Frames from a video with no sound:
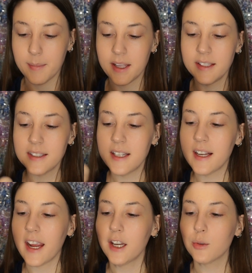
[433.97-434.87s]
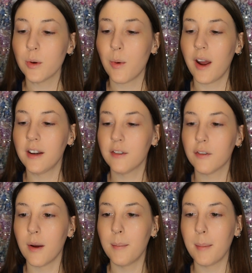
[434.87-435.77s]
Instant Age Rewind
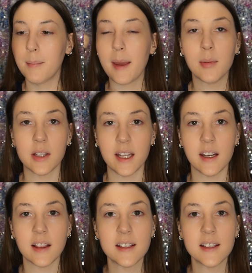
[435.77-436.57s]
from Maybelline.